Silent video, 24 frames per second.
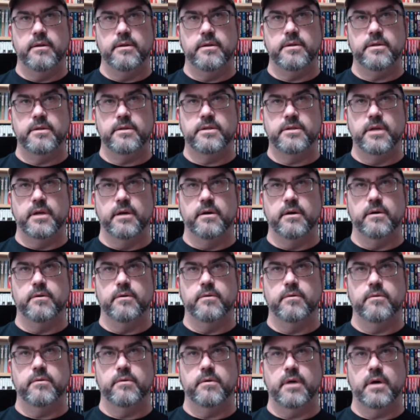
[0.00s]

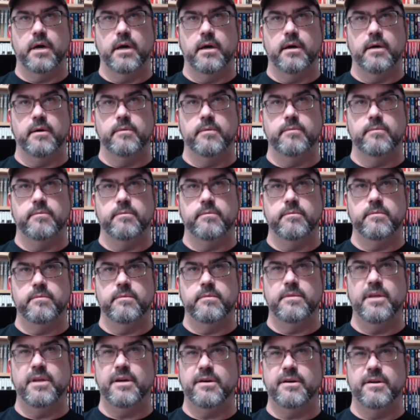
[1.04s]
So the
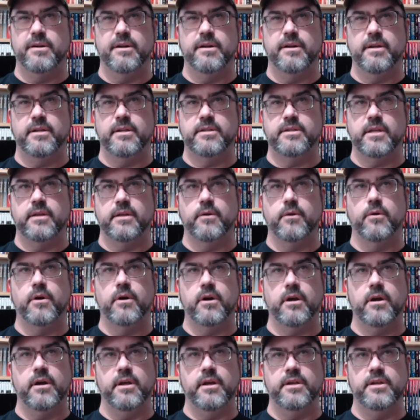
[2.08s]

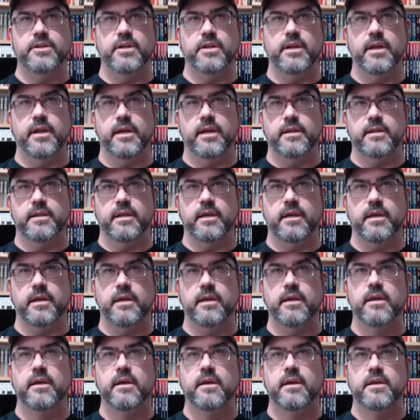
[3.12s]
Aurora engine and the
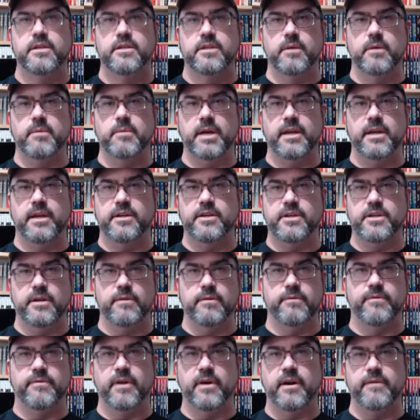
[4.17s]
Snowblind engine,
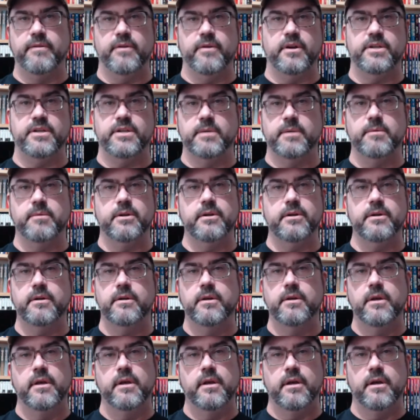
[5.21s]
very, very similar.
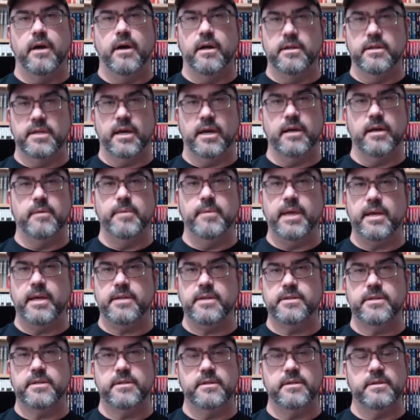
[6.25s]
All
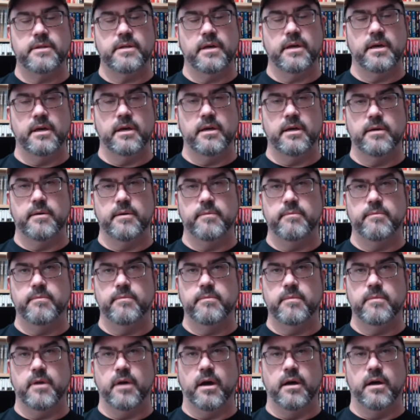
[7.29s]
tile-based,
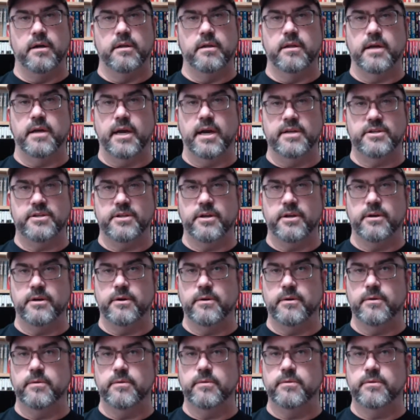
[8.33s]
all
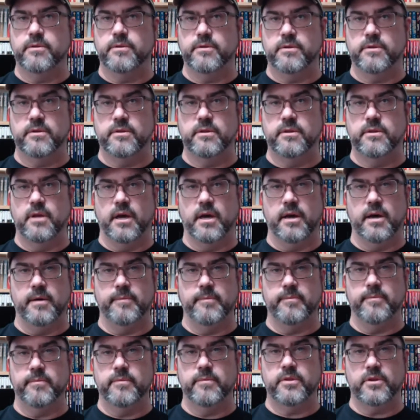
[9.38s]
ISO,
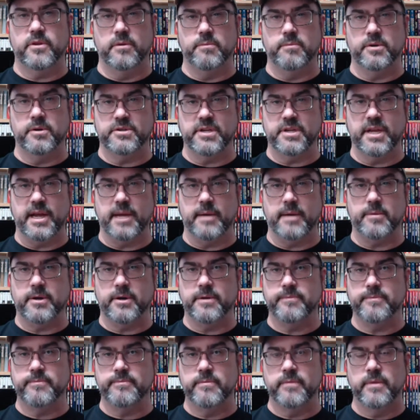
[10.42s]
third-person
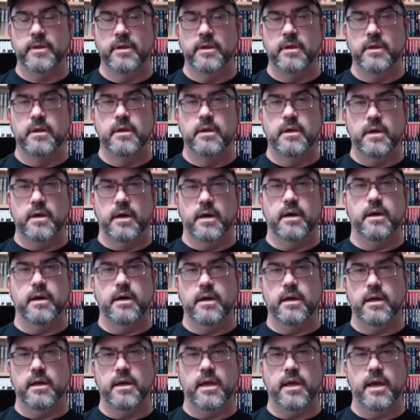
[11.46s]
camera.
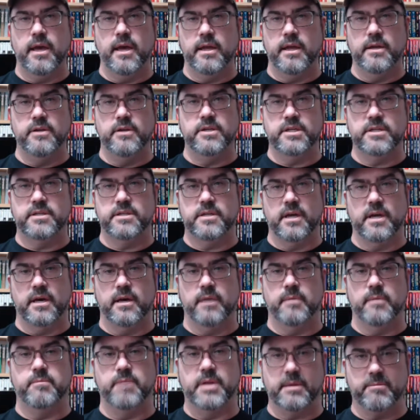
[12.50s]
And you just
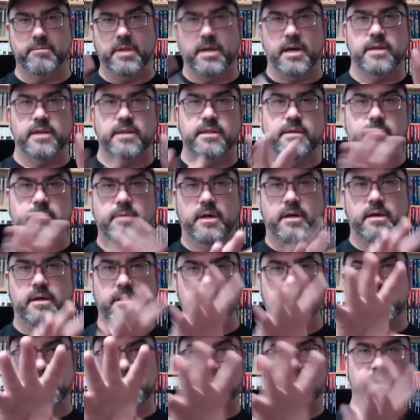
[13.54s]
block them
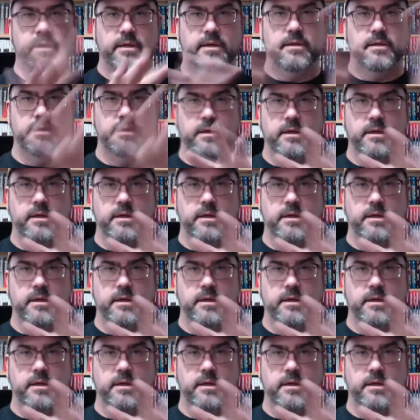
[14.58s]
all into